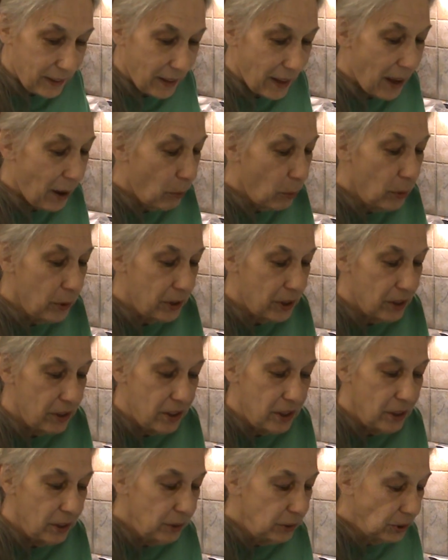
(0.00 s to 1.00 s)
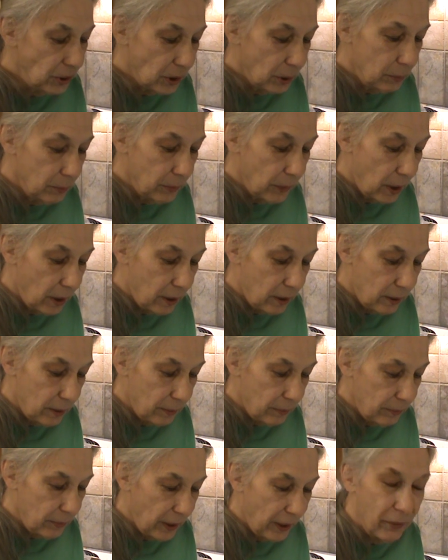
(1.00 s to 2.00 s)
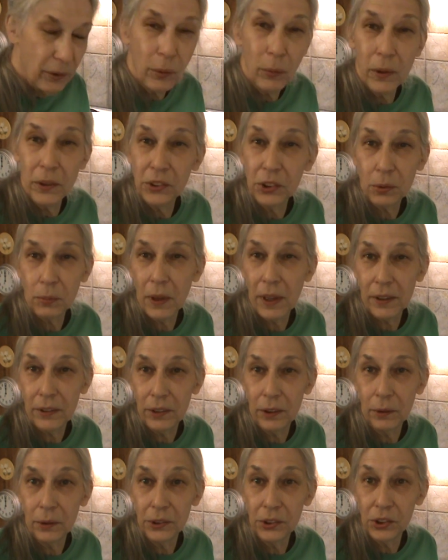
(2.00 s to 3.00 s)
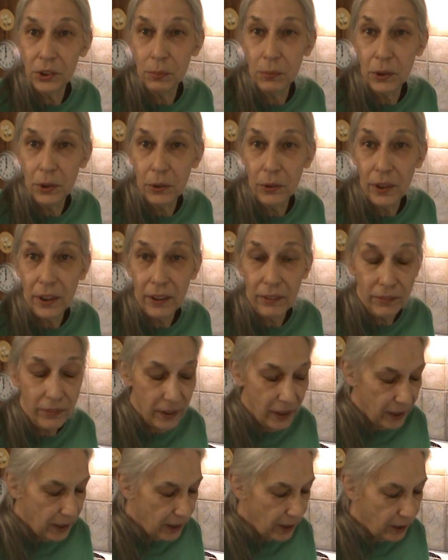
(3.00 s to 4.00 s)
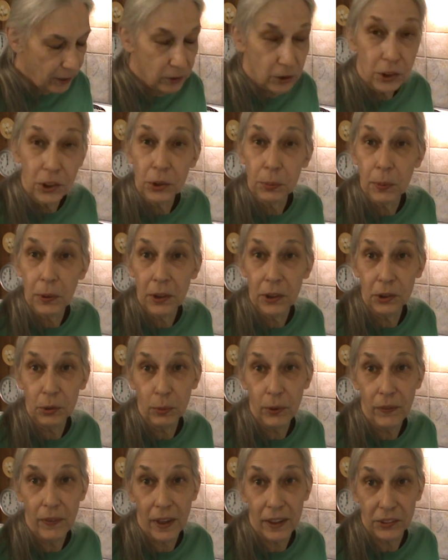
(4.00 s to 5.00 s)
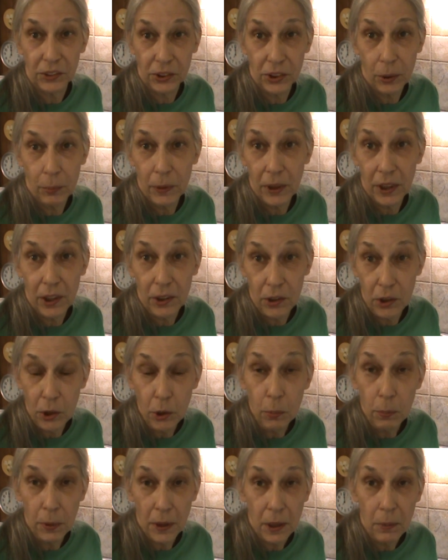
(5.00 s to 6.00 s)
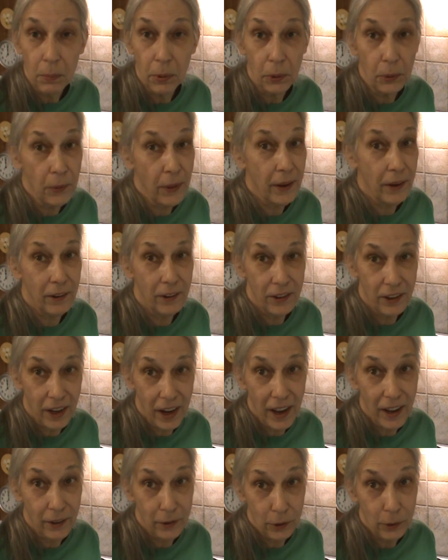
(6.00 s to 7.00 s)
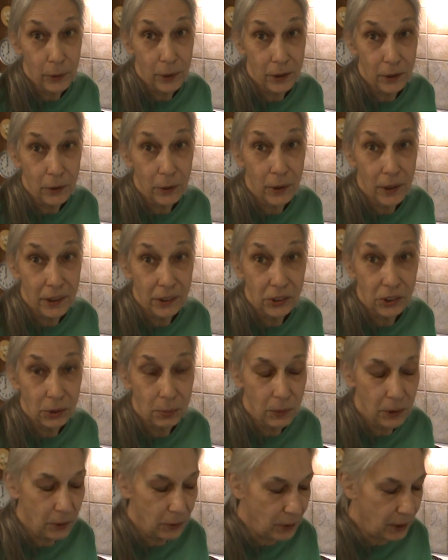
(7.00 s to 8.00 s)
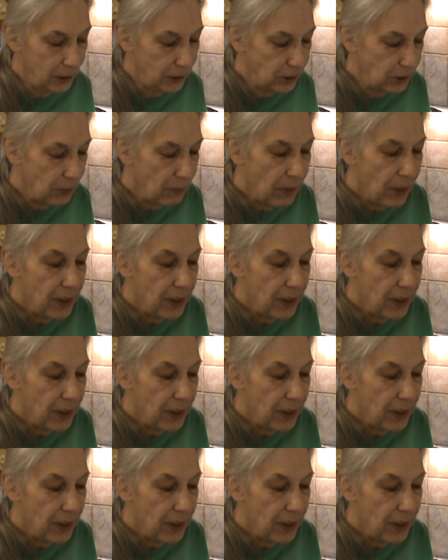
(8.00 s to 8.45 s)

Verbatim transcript: I wanted to do some, uh, every once in a while, do a smoothie video just because we've got so many new people that are now doing green smoothies.